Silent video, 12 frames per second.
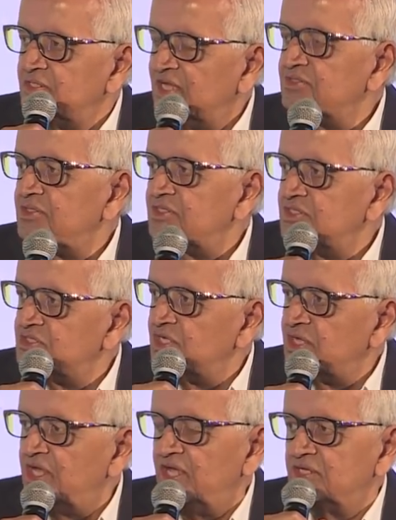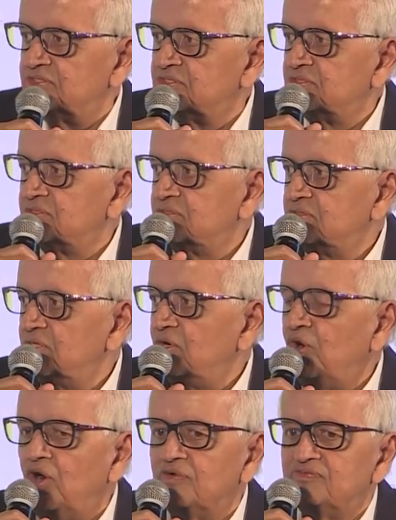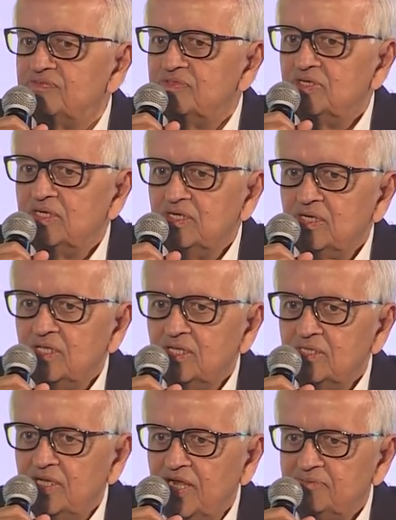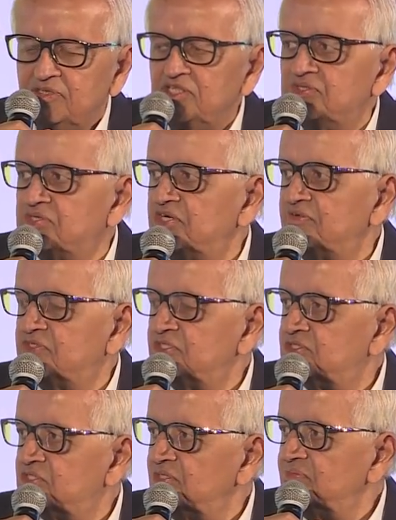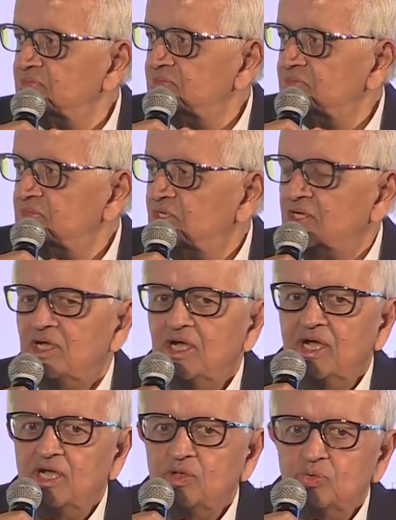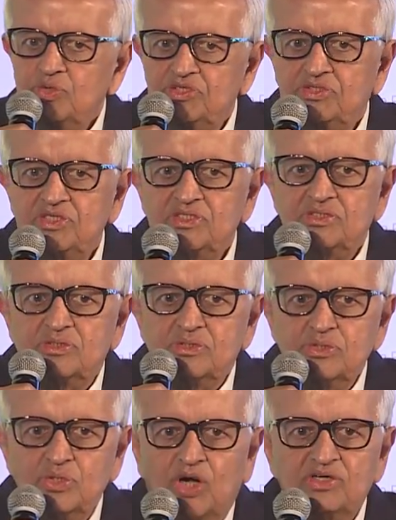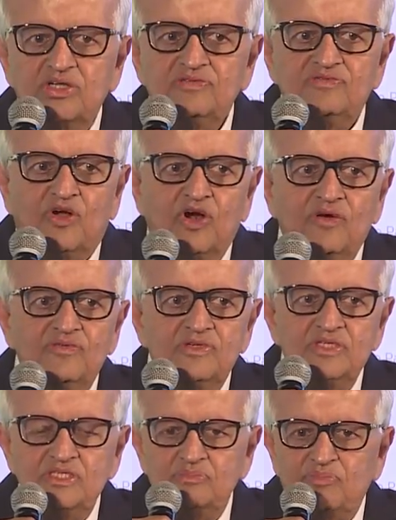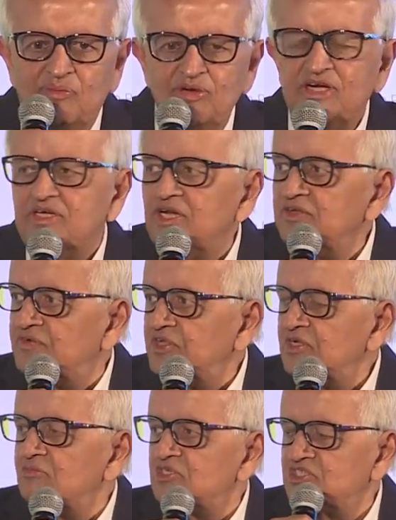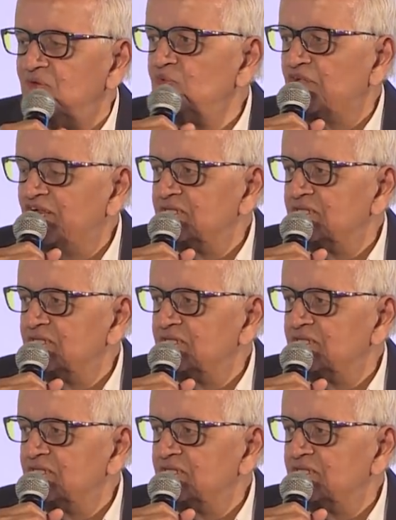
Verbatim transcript: then is the case of administrative system which is not involved in public delivery but somewhere